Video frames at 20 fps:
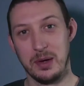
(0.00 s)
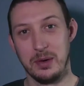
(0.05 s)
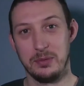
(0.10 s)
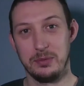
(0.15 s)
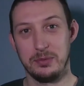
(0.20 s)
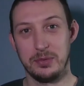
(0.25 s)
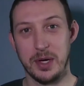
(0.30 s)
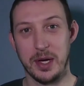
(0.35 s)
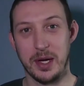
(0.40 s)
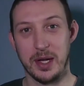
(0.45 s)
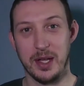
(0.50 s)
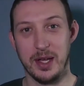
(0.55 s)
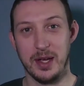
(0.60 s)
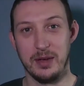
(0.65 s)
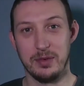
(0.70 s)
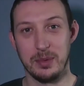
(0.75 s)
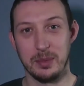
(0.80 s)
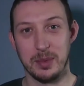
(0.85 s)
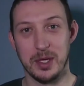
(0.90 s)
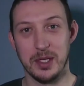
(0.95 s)
frankly,
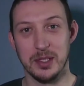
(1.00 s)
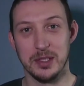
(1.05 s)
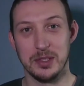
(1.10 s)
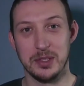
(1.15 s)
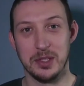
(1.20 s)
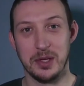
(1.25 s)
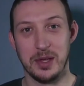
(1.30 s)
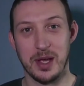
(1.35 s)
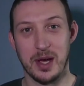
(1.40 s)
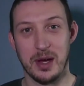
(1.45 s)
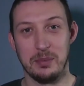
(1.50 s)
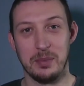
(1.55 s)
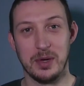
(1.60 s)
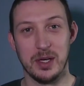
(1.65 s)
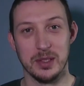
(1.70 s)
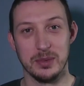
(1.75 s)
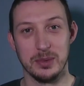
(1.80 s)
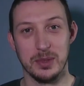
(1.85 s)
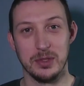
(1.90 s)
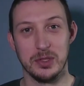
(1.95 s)
if I'm going to do that, I
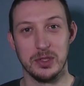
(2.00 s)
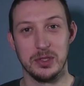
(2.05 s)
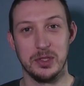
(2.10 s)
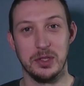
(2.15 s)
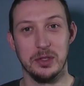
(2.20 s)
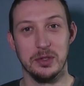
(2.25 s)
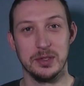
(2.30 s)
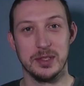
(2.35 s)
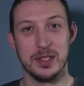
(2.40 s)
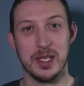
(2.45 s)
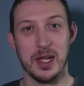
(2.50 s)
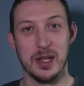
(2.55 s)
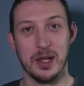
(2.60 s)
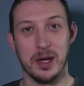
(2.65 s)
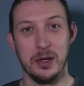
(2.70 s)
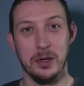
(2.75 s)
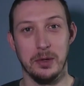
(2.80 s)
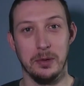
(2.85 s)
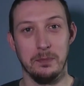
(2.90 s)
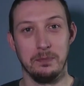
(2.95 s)
might as well just use
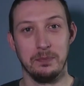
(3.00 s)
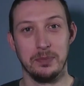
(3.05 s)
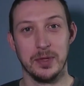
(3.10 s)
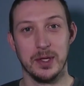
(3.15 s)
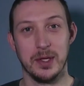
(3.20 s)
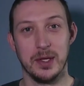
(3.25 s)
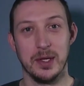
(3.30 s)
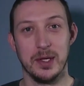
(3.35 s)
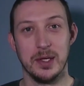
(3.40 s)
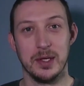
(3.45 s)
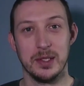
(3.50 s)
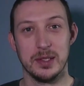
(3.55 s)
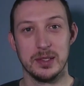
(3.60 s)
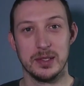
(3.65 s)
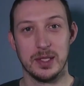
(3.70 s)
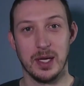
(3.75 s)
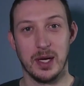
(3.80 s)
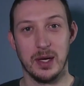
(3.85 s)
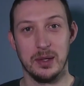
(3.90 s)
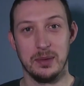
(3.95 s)
Zello.
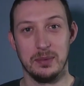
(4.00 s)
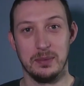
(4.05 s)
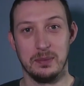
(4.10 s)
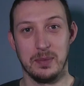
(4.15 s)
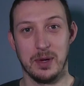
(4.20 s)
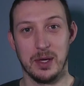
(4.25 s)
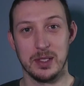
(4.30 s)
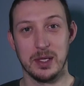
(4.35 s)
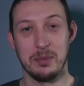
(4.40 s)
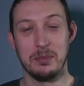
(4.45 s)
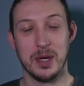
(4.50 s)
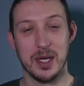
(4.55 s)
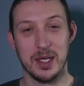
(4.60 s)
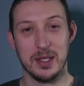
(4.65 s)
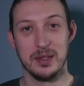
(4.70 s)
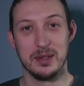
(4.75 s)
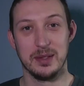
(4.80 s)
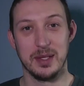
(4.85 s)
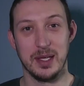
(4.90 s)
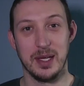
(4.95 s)
So I don't
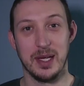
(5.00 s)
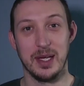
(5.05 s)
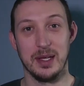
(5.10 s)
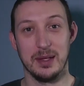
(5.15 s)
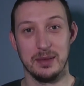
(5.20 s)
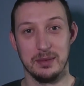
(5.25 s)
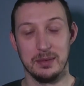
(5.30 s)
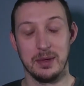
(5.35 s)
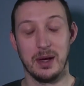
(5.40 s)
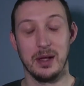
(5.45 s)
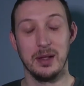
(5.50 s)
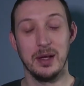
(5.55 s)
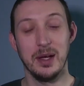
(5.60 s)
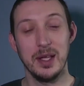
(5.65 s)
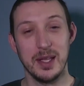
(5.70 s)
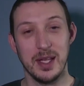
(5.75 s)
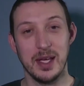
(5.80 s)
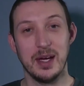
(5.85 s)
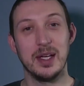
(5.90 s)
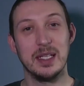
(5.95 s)
mind. I
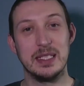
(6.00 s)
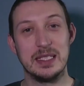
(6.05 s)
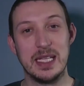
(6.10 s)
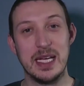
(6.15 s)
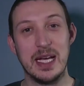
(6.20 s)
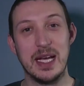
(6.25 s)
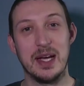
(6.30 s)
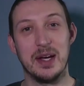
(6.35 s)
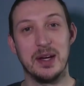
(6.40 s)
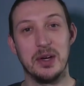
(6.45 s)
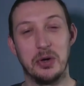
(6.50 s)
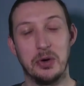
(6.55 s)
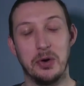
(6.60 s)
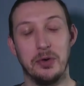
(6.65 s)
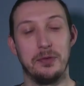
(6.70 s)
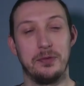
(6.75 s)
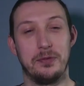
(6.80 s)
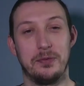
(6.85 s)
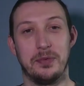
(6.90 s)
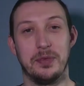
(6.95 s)
like the idea
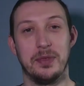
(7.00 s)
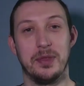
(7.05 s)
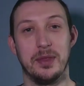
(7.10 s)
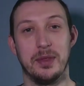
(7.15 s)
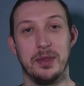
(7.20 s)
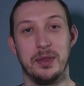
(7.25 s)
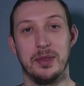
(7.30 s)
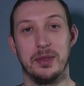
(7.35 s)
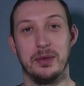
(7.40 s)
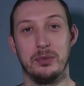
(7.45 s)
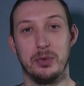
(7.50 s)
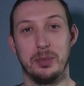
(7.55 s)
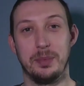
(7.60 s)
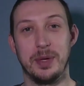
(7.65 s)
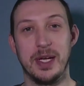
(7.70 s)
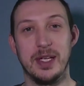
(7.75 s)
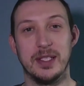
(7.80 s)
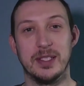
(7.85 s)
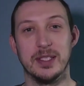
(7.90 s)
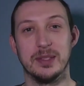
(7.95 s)
of the
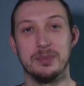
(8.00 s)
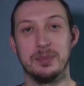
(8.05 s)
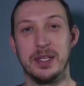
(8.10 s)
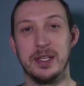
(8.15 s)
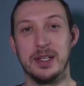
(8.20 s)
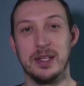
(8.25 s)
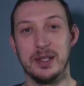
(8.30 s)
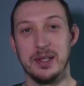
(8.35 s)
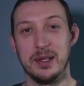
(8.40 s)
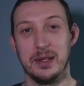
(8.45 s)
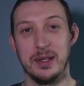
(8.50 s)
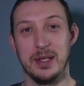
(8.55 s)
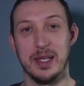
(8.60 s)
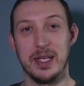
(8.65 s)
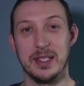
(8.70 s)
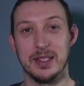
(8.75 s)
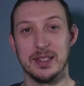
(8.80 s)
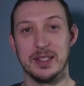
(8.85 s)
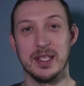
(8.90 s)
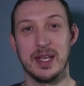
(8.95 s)
repeaters being
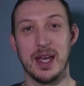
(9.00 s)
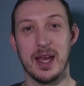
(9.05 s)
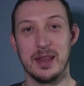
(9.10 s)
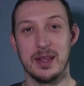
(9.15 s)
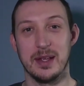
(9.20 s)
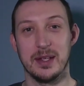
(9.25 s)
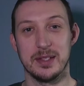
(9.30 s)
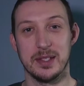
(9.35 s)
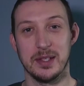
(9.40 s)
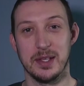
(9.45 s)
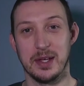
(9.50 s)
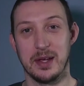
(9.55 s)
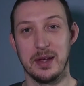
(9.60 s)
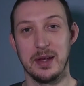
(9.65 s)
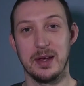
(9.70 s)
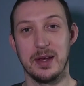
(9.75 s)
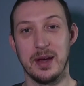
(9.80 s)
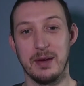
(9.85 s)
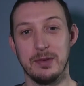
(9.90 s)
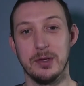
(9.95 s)
linked together so they
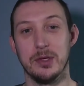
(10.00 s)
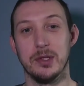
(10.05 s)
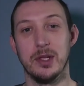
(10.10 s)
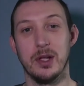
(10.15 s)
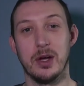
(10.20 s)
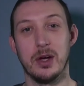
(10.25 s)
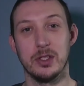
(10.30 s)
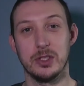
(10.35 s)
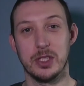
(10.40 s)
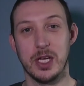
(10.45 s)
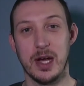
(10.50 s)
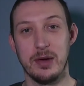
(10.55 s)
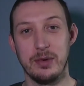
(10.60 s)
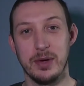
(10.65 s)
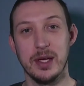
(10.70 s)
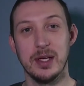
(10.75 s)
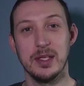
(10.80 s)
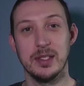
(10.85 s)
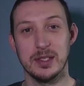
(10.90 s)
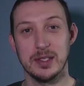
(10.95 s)
can cover a large
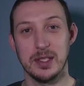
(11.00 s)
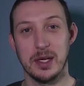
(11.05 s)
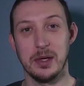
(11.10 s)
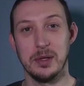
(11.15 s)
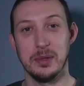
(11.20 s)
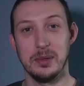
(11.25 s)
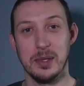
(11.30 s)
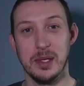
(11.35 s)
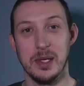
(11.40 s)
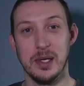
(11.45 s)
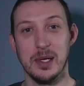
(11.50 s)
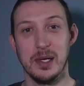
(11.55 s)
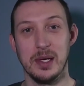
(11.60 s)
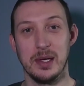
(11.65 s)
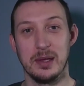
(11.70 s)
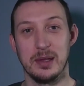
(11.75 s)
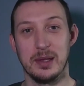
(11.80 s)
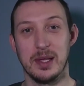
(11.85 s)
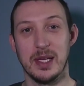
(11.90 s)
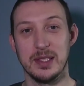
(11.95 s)
area, so
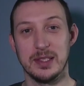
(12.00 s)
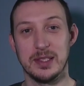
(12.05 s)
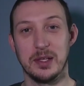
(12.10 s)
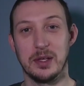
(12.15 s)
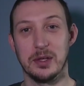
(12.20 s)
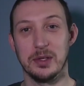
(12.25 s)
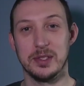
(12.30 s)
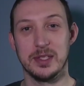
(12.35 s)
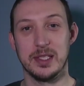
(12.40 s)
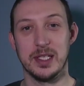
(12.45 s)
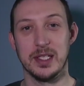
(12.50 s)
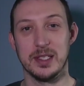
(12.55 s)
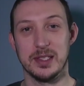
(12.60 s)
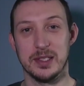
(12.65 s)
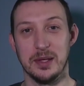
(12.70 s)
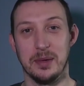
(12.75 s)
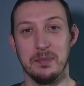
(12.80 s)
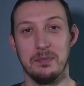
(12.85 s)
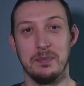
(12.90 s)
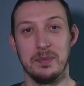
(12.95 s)
that's a good
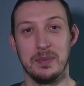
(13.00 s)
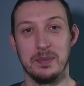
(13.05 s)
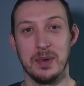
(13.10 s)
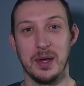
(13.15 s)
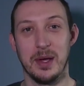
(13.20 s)
system.